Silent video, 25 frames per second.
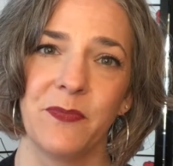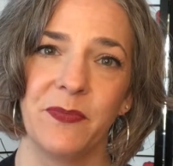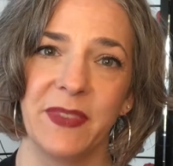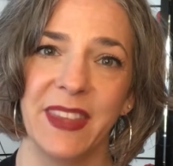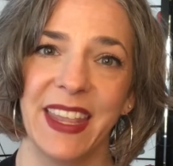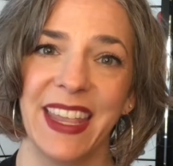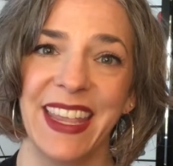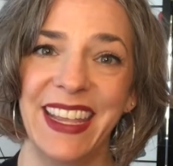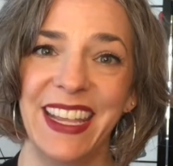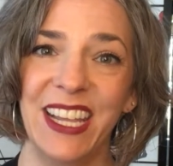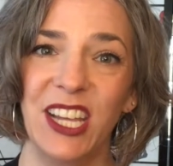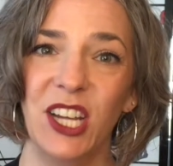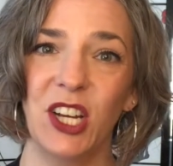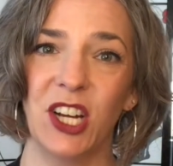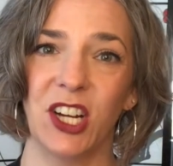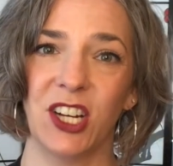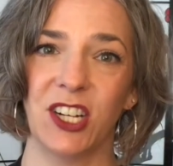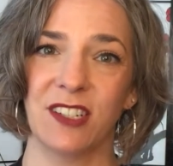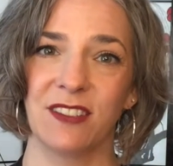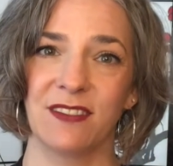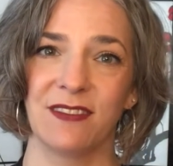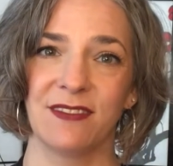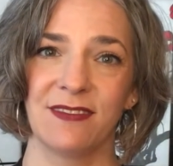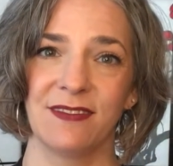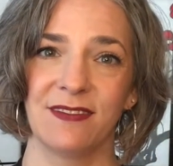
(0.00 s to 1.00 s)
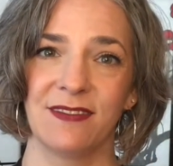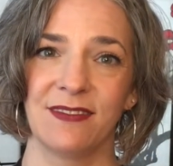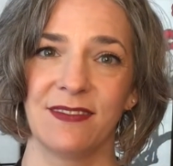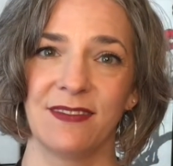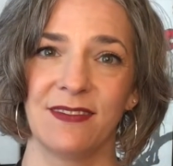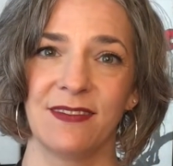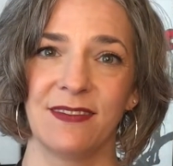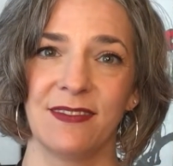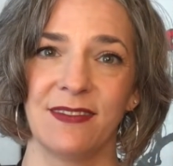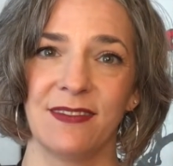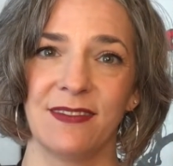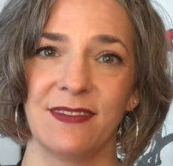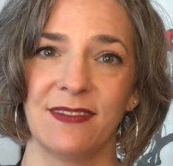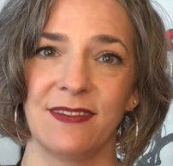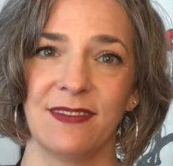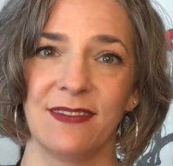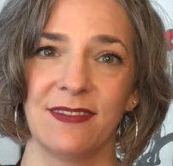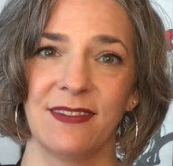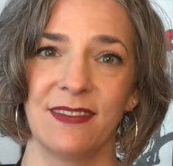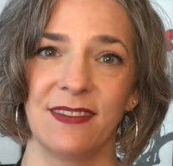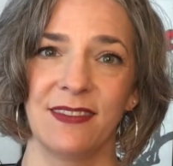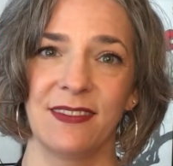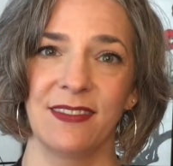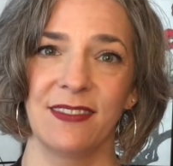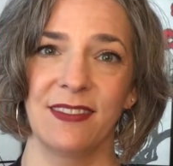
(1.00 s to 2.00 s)
Here,
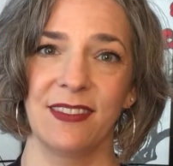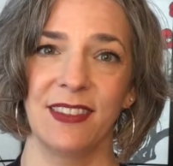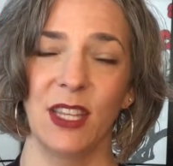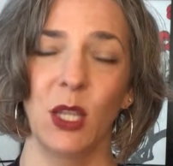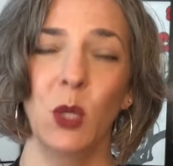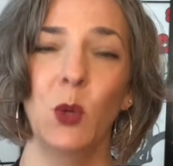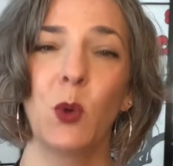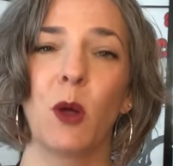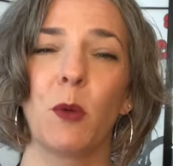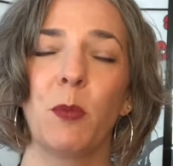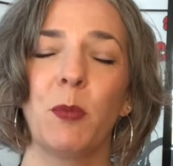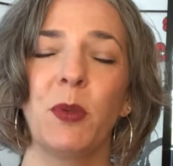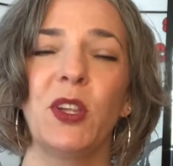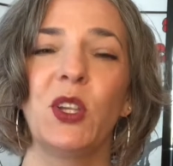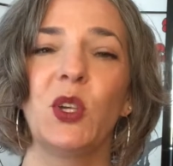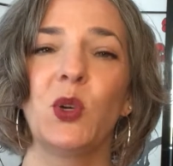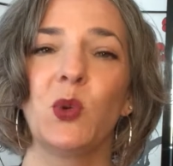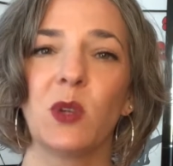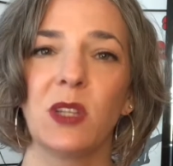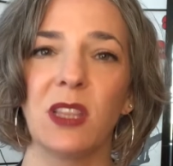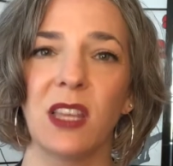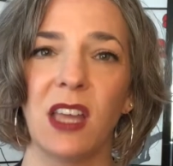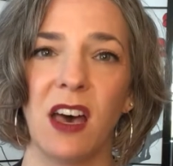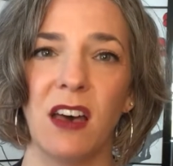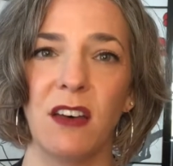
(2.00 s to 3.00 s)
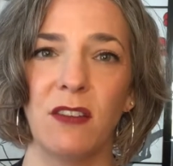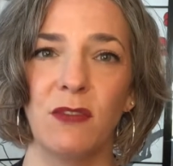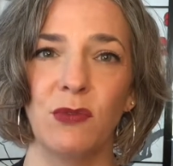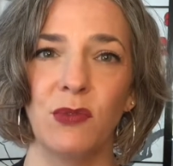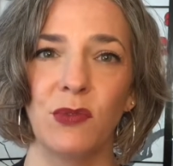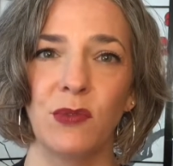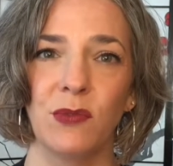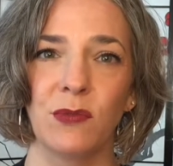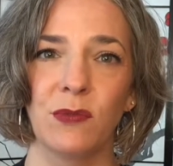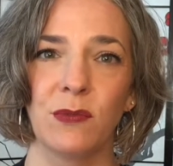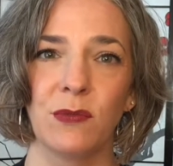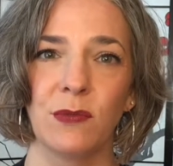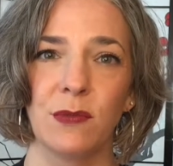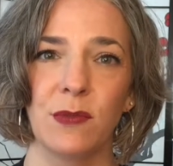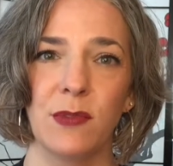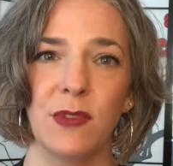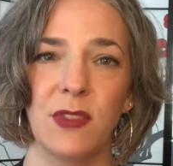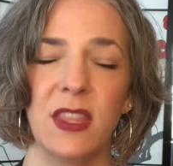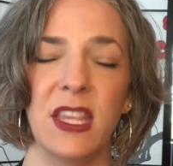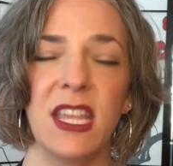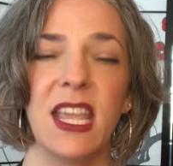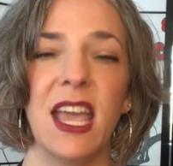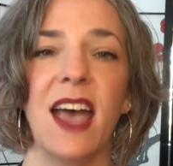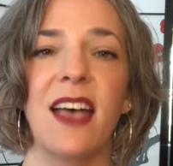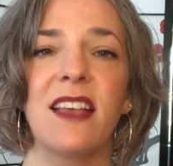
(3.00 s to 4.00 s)
you are pure love.
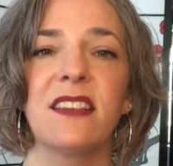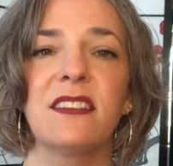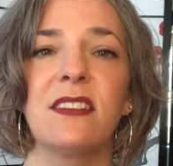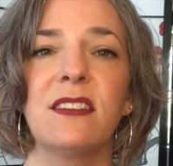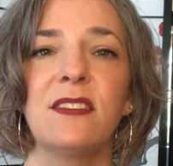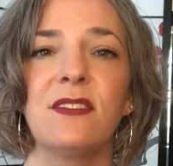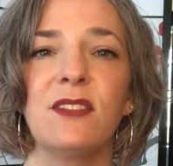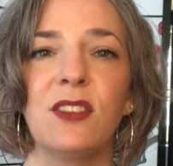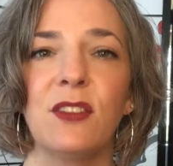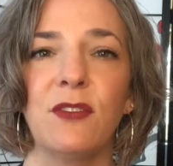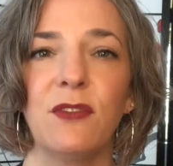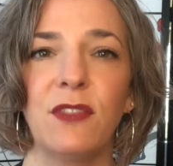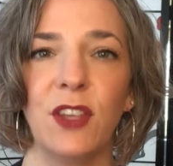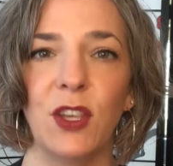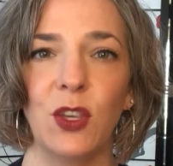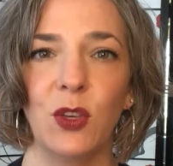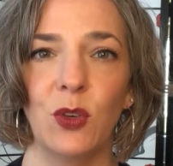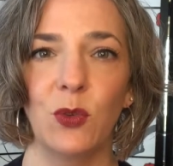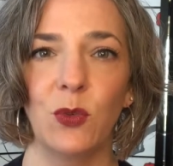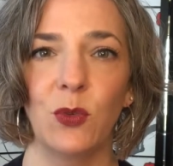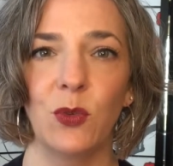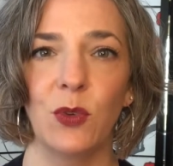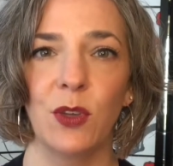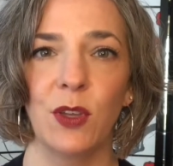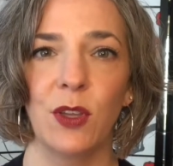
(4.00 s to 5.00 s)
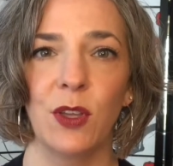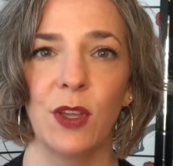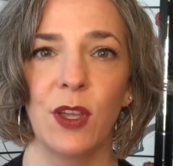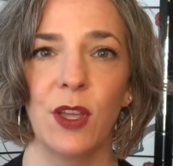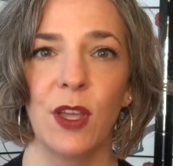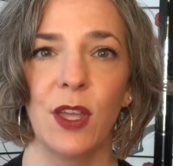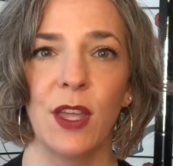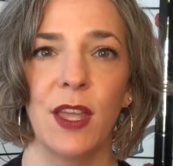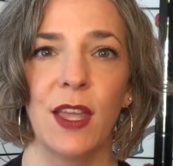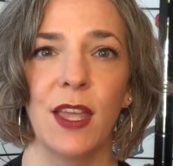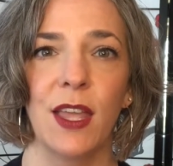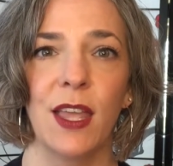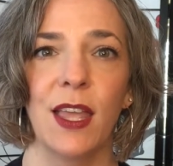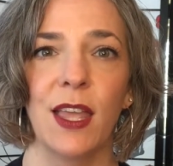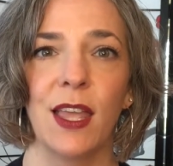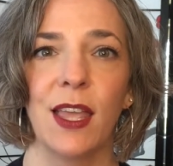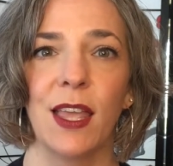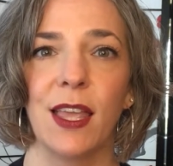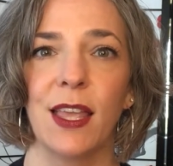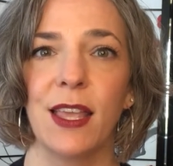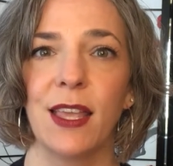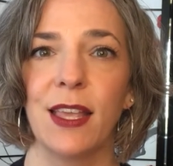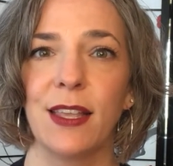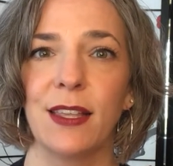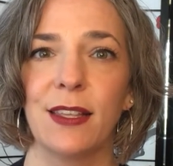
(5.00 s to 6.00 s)
The essence of you
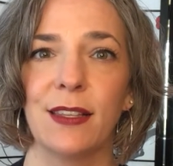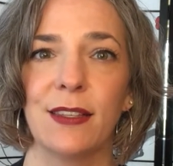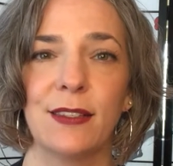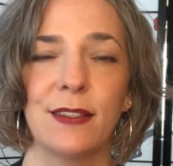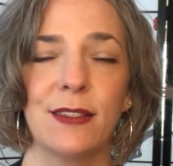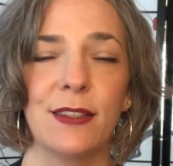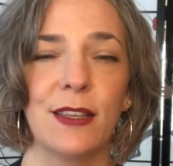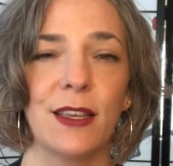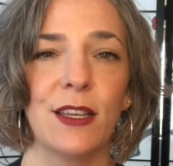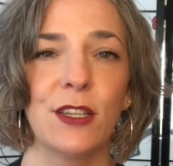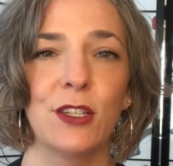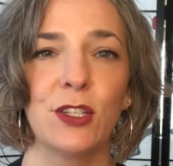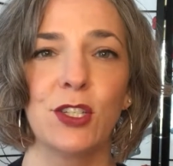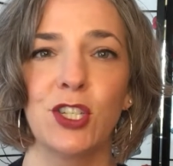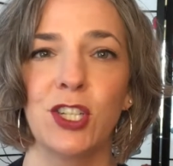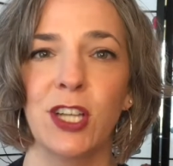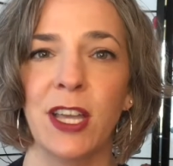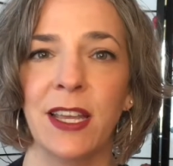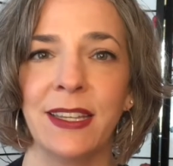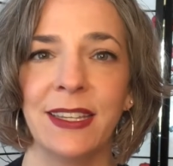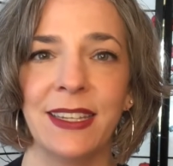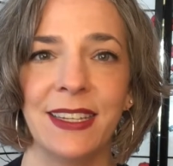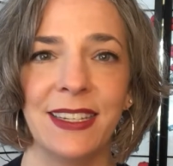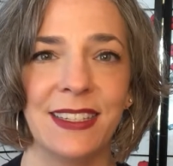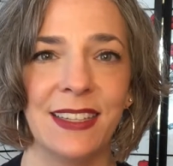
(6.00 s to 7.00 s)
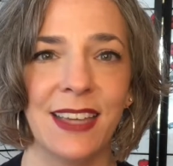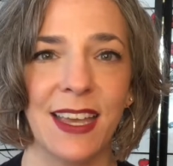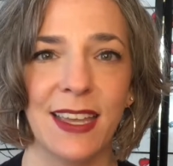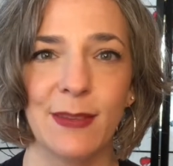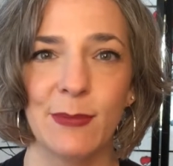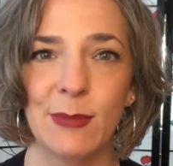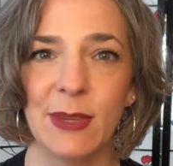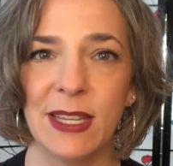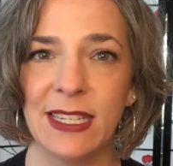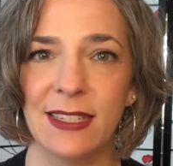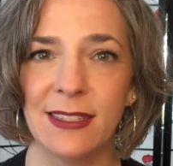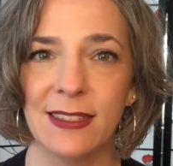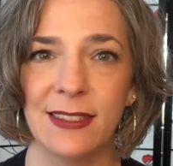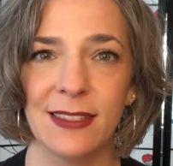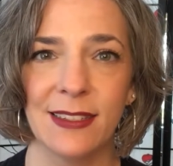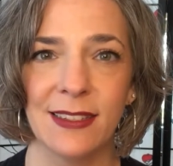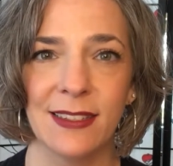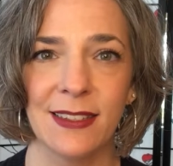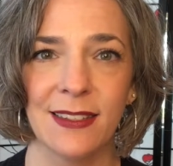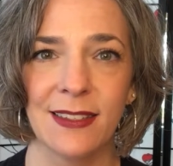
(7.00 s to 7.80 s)
is a shiny diamond.